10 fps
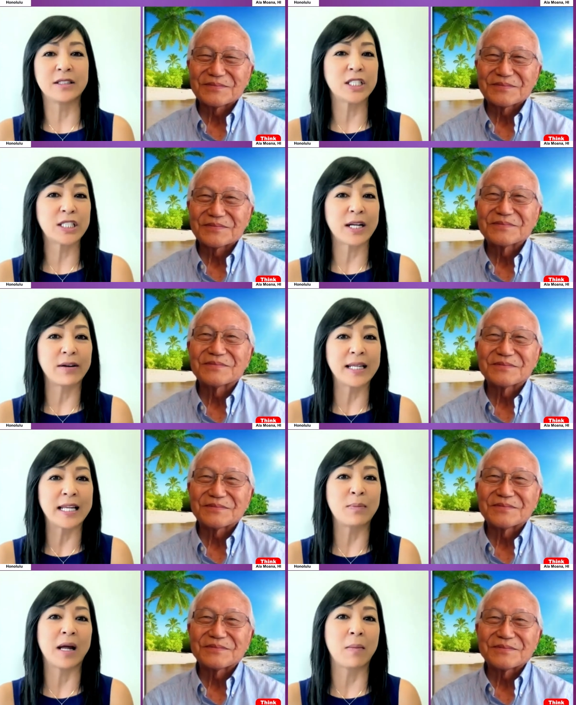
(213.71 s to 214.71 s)
Speaker 1: you to share a
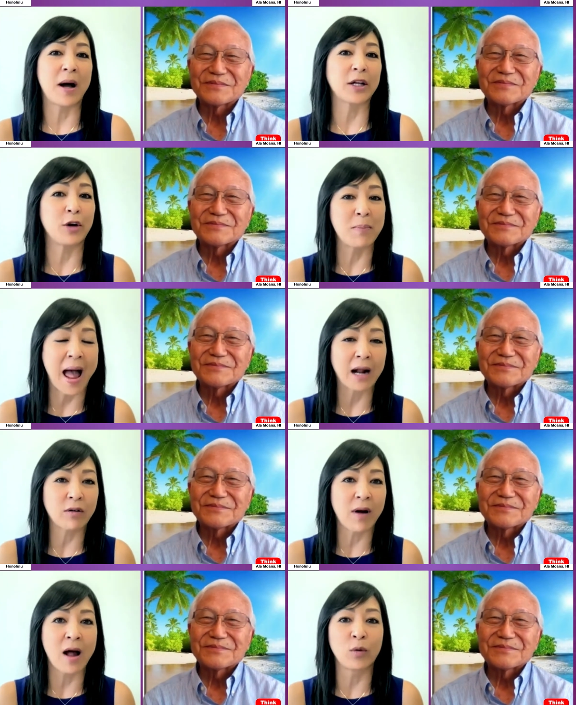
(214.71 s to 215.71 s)
little bit about your
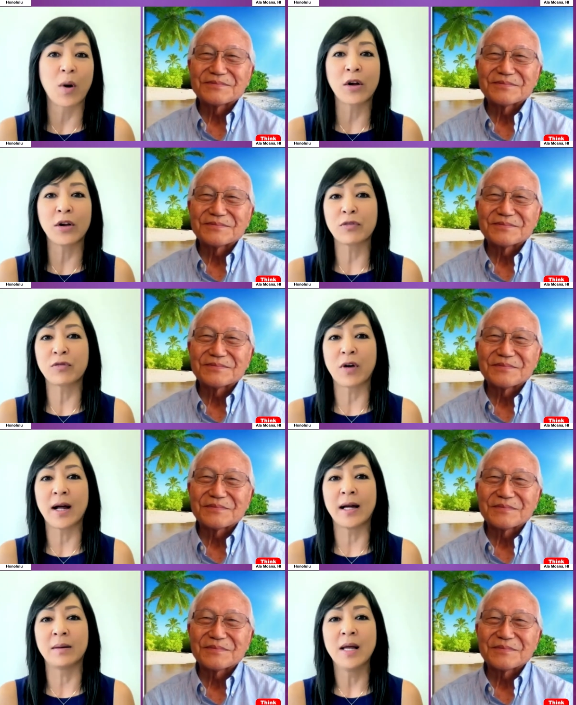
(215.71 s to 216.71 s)
background, where you're
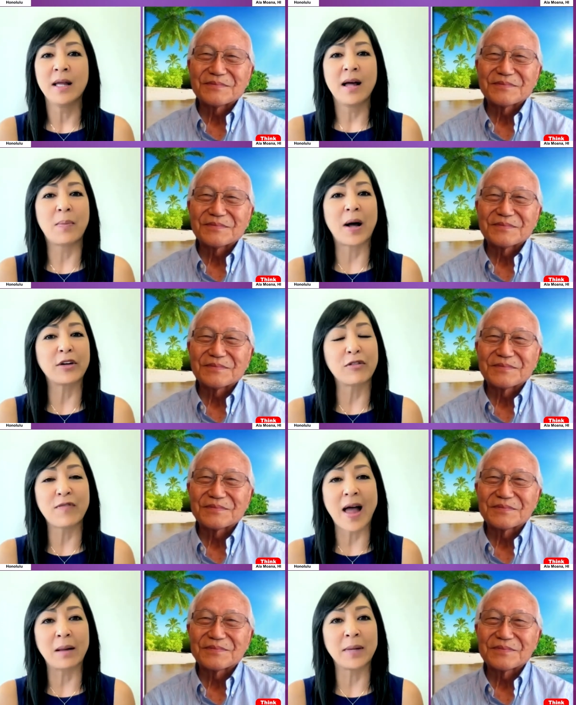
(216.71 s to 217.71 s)
from, about your
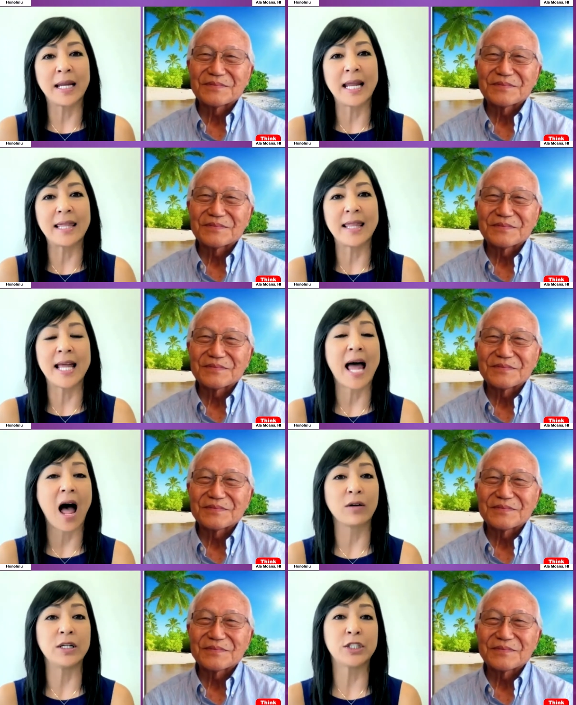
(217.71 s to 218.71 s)
family, and then
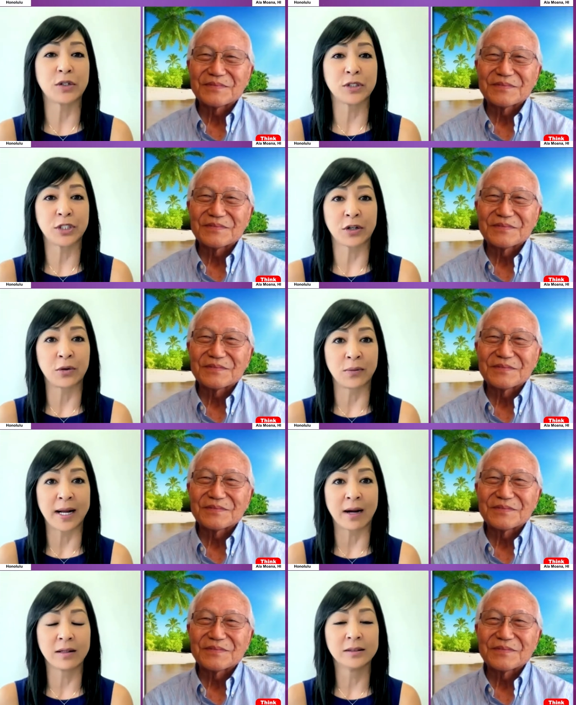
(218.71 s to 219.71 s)
how you chose your
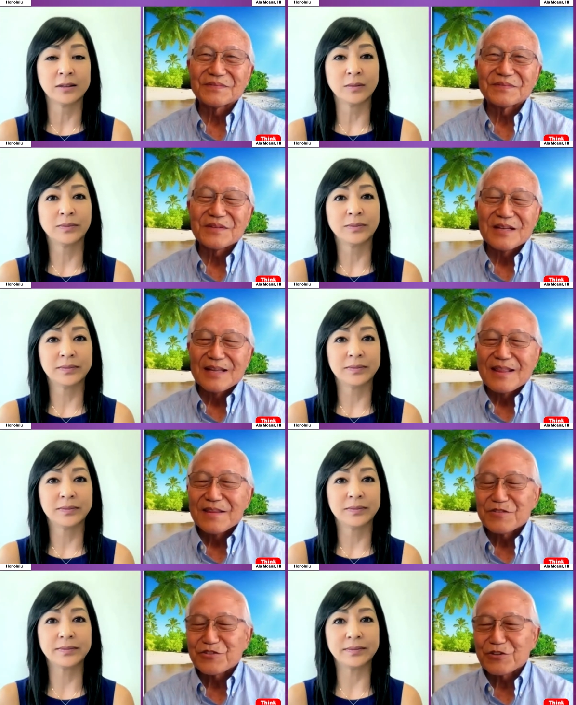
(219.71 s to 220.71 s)
career.
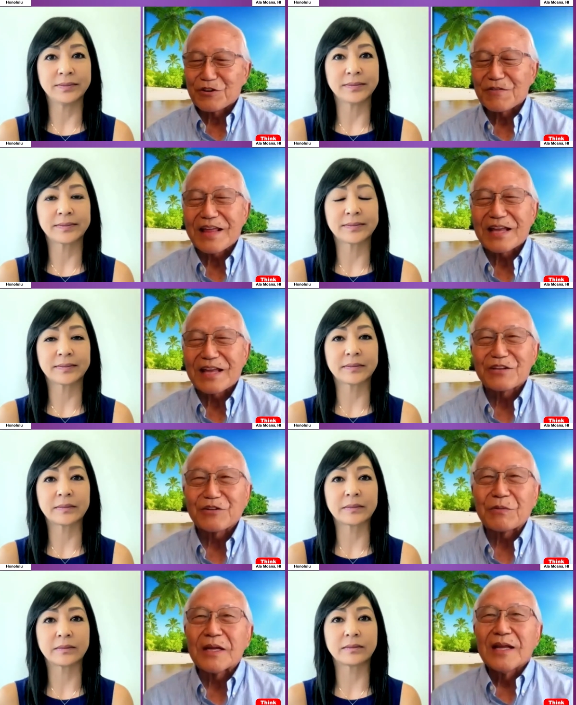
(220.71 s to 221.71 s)
Speaker 2: Sure. Thank
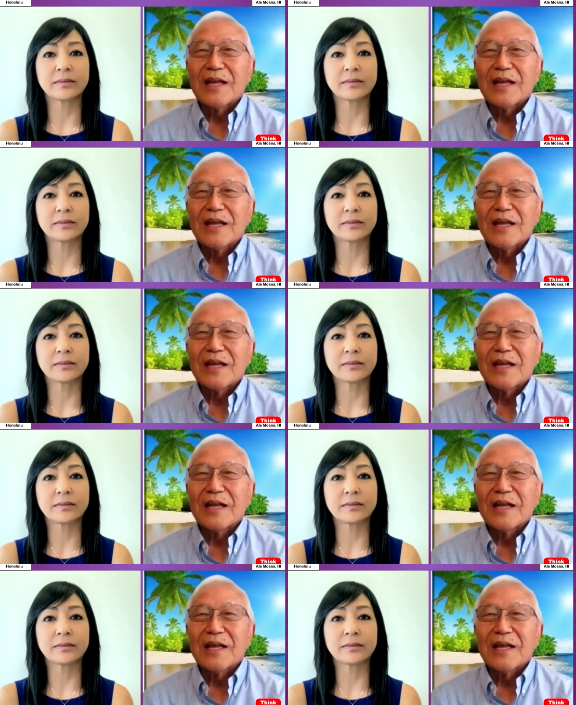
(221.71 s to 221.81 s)
you.